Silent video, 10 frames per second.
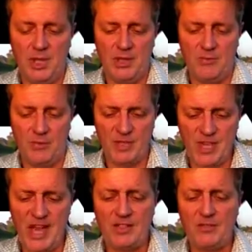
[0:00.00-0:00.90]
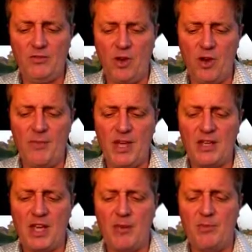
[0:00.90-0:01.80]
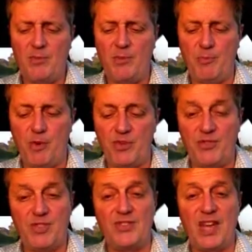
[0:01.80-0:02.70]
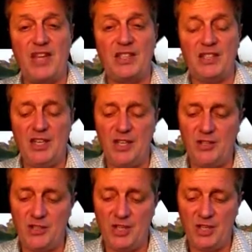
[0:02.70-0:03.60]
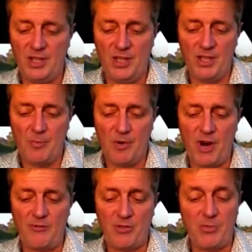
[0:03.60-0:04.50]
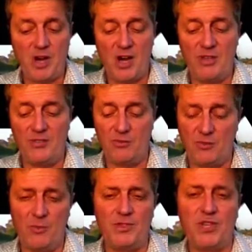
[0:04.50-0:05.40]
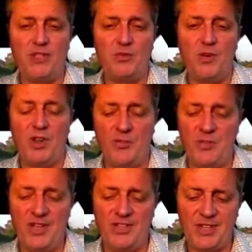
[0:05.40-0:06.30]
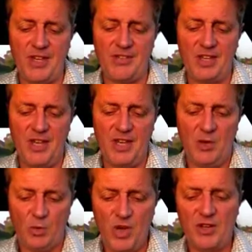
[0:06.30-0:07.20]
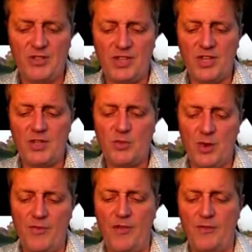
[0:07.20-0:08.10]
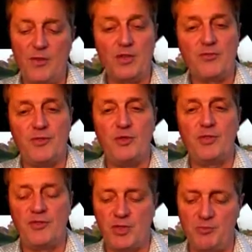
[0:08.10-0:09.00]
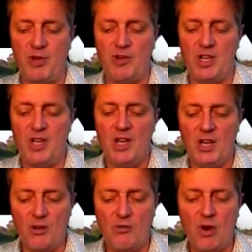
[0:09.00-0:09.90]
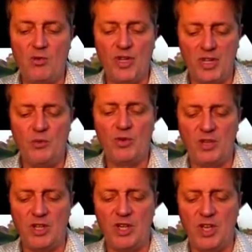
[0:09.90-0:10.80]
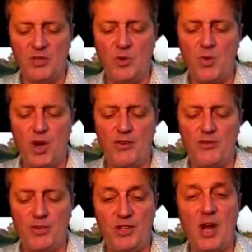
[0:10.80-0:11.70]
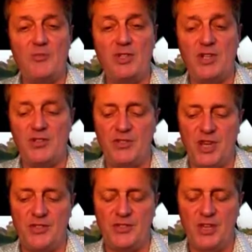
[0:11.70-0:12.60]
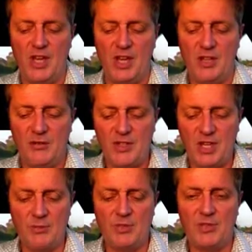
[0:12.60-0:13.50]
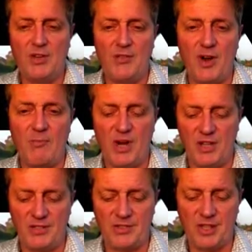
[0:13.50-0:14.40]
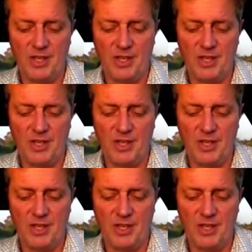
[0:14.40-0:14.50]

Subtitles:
From this act, all men came to be born of satanic lineage apart from God's. In Romans 8:23 it says, "We ourselves who have the first fruits of the Spirit groan inwardly as we wait for adoption as sons, the redemption of our bodies."